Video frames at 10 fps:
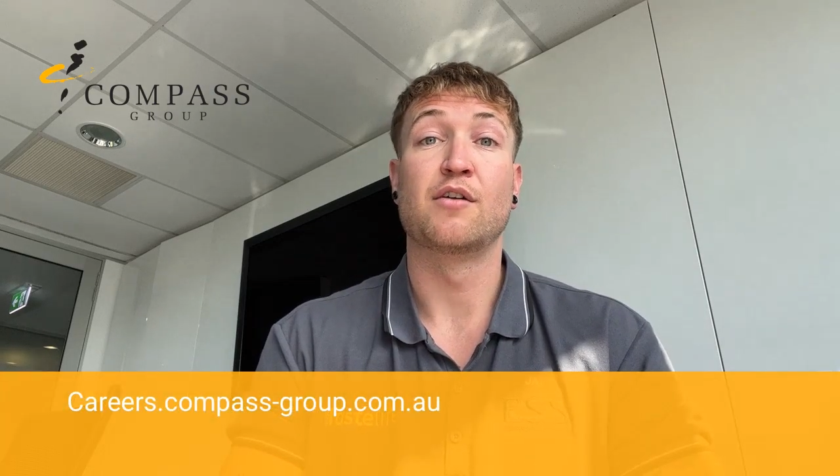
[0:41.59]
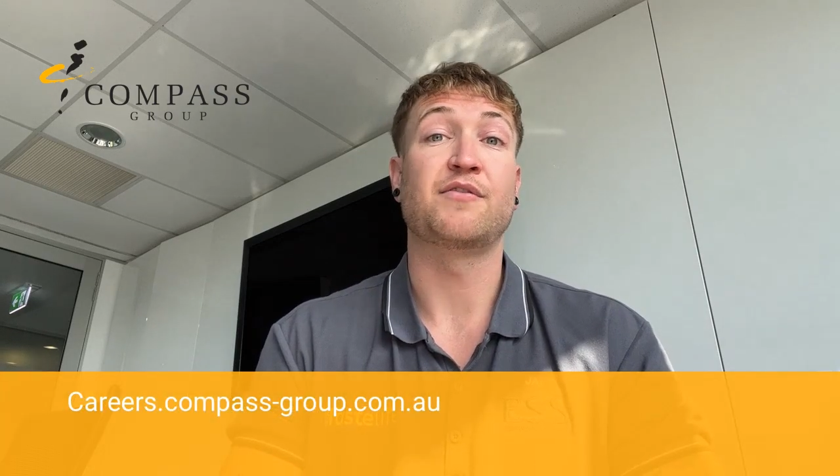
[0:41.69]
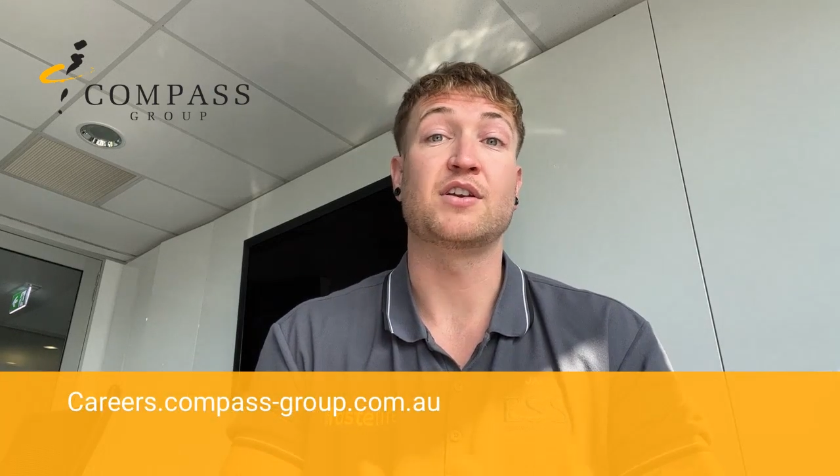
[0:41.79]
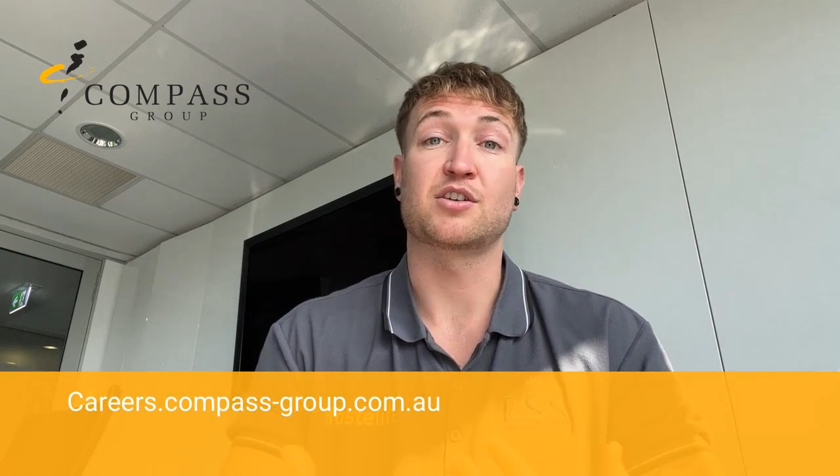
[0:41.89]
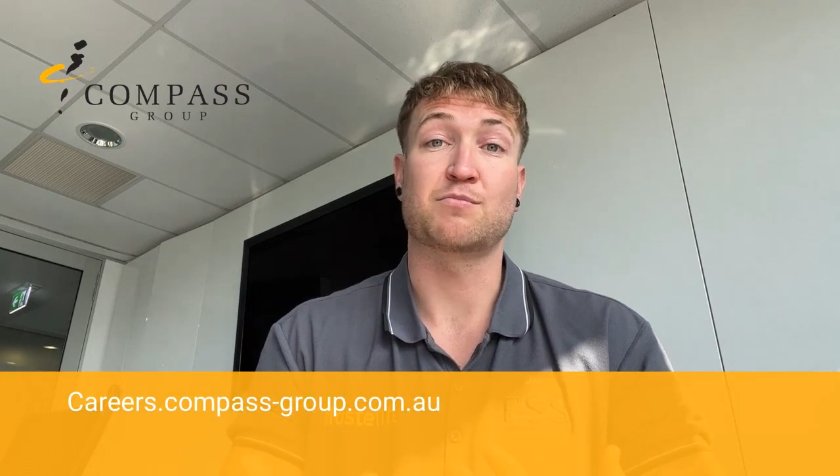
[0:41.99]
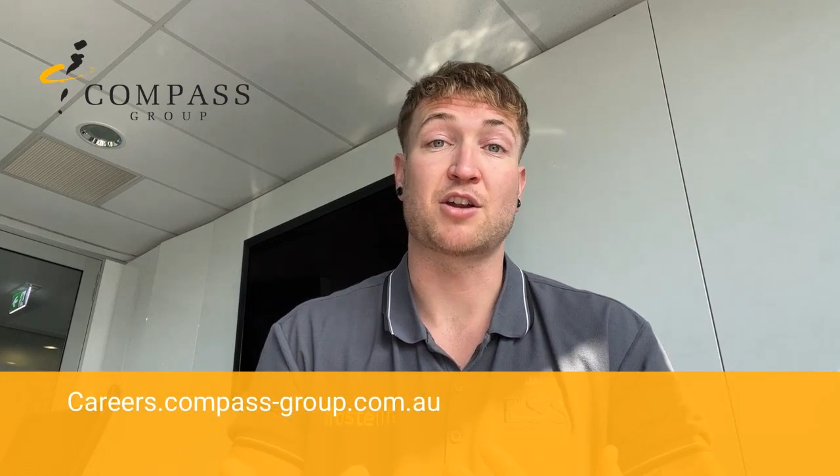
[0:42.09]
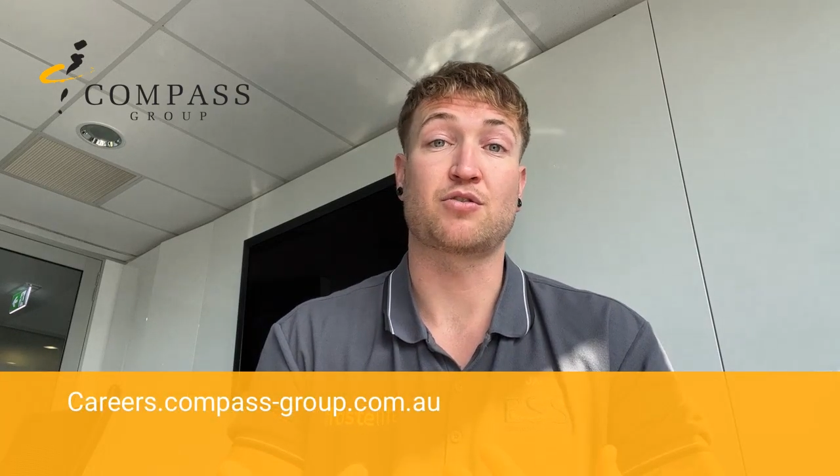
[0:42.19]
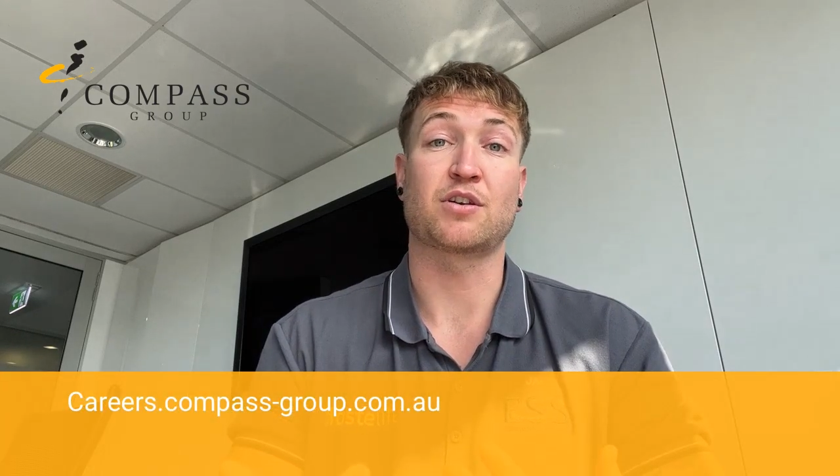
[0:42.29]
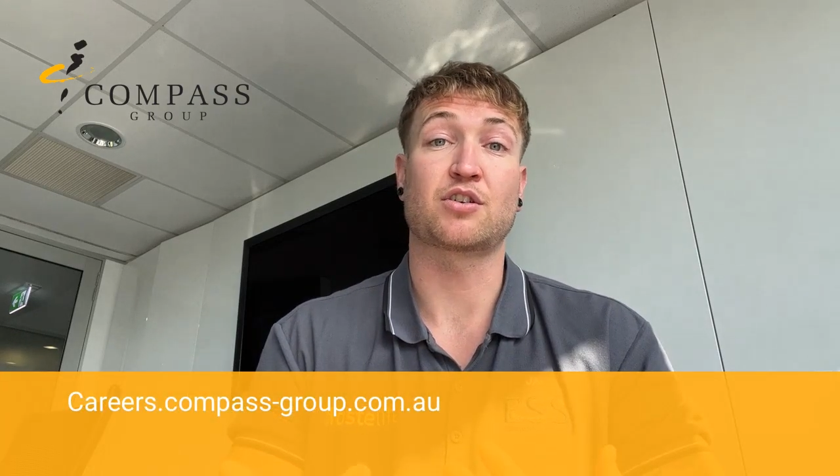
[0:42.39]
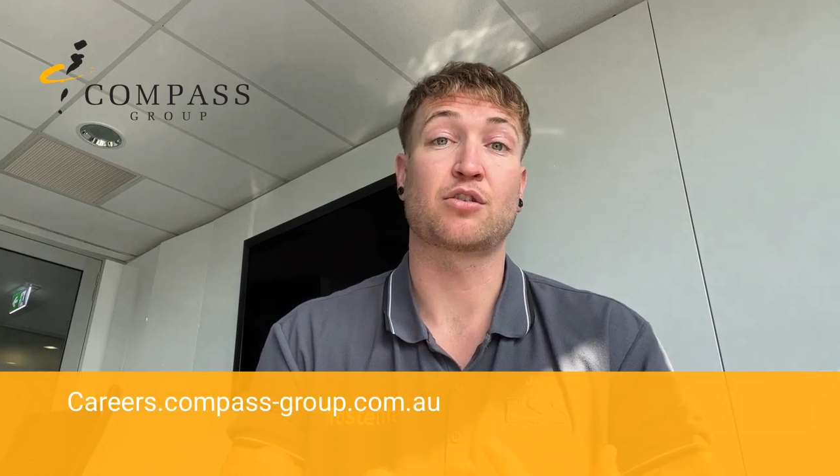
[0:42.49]
fitness
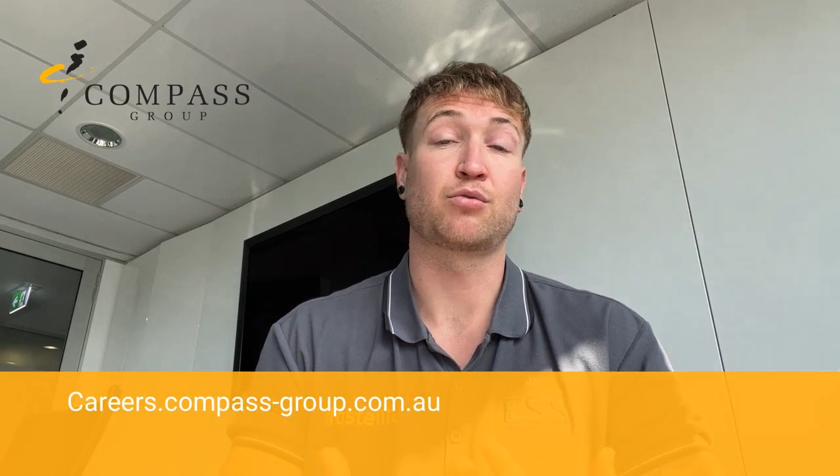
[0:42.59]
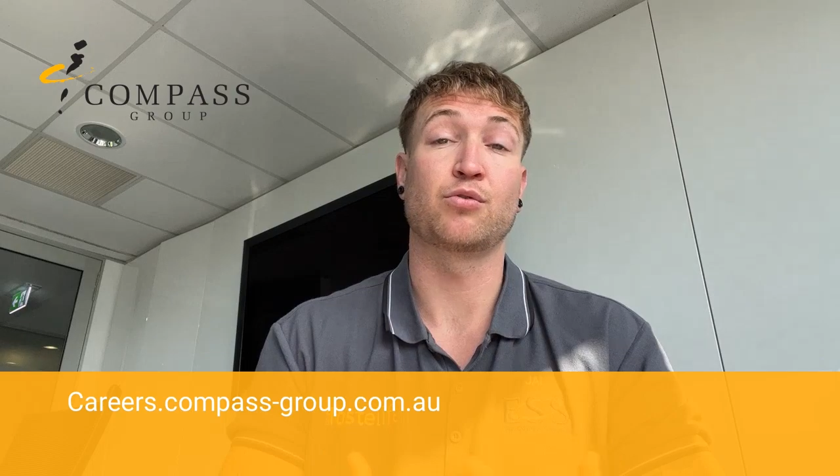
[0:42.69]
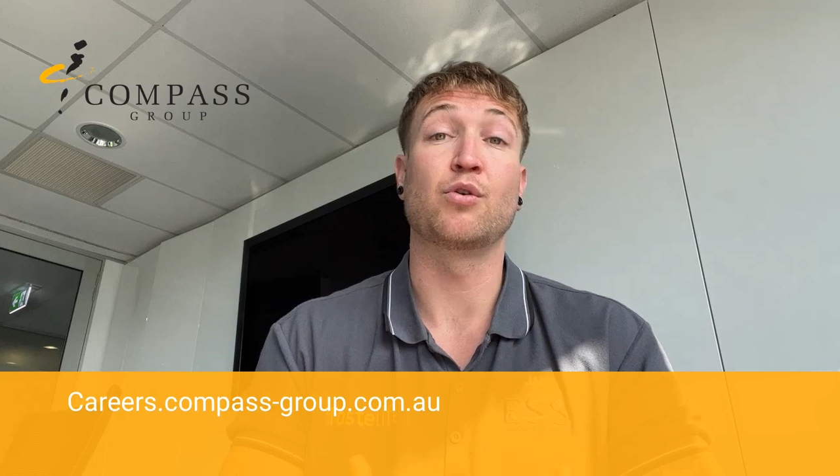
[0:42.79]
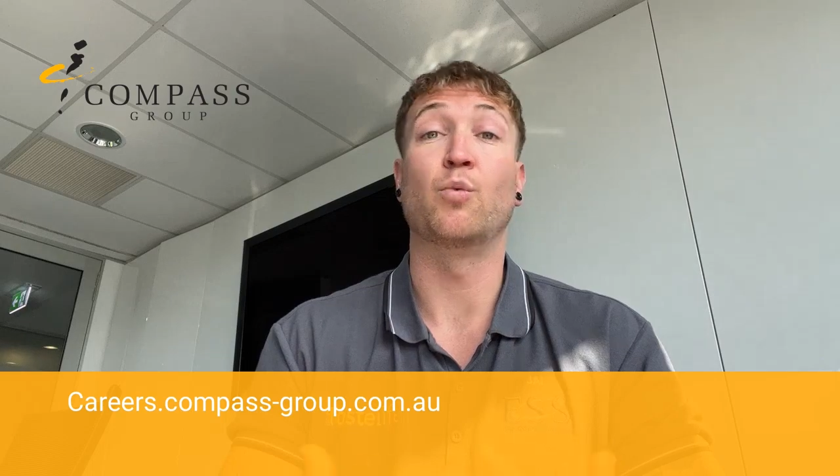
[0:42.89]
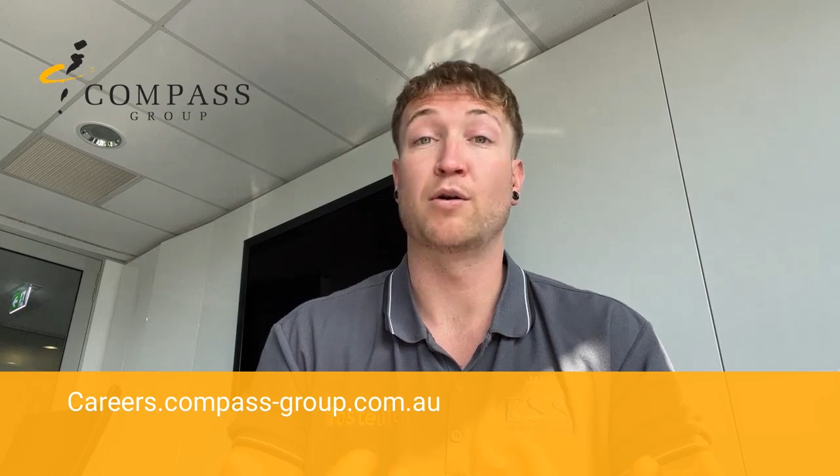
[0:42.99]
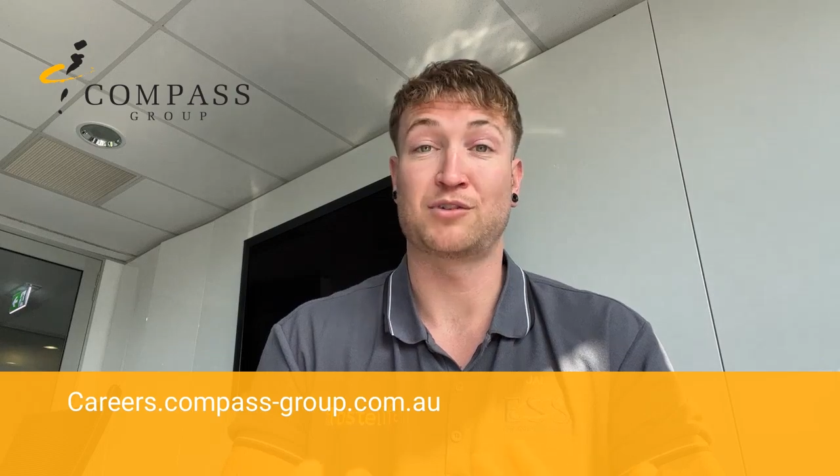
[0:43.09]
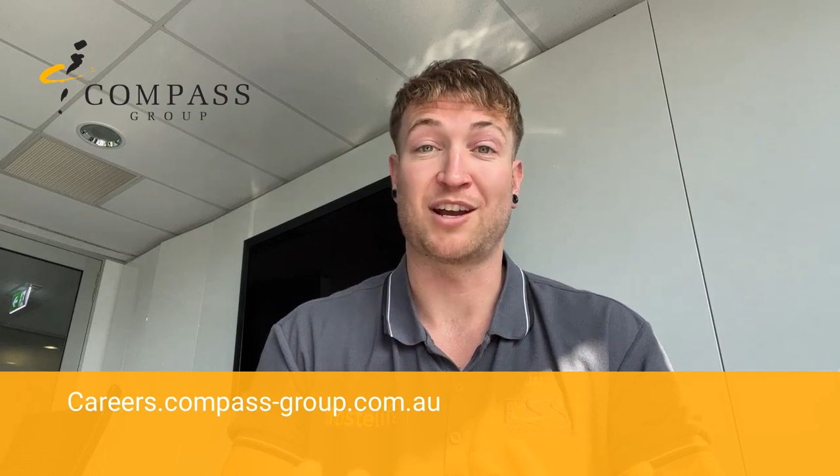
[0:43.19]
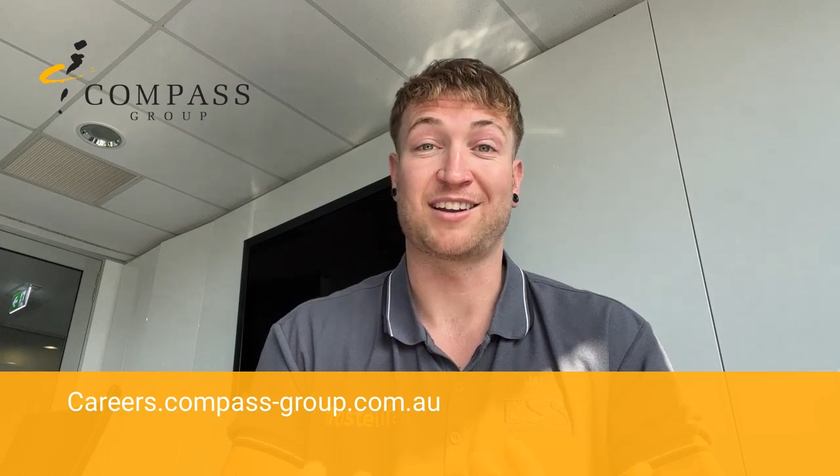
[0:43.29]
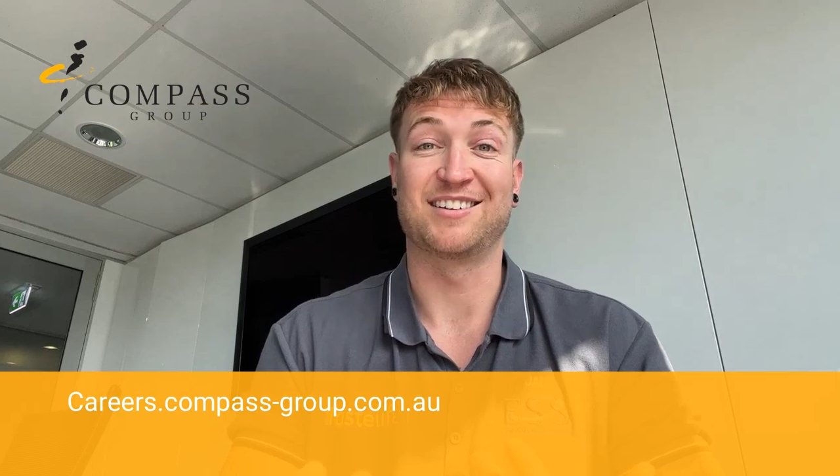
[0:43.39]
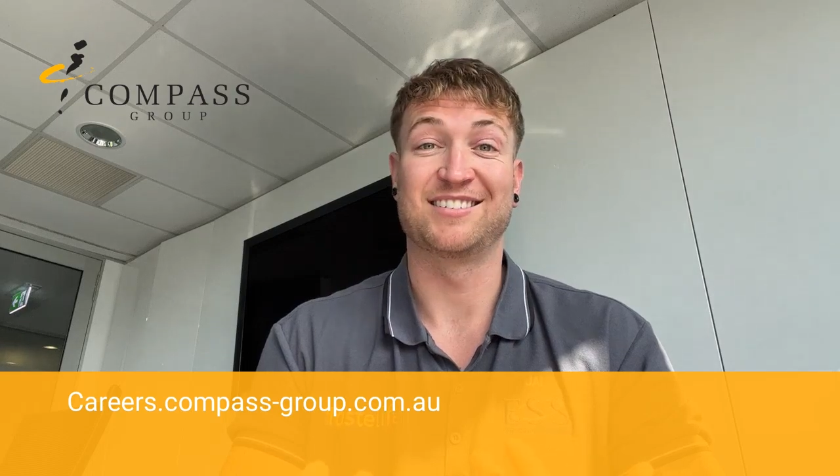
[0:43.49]
metrics through WellTech.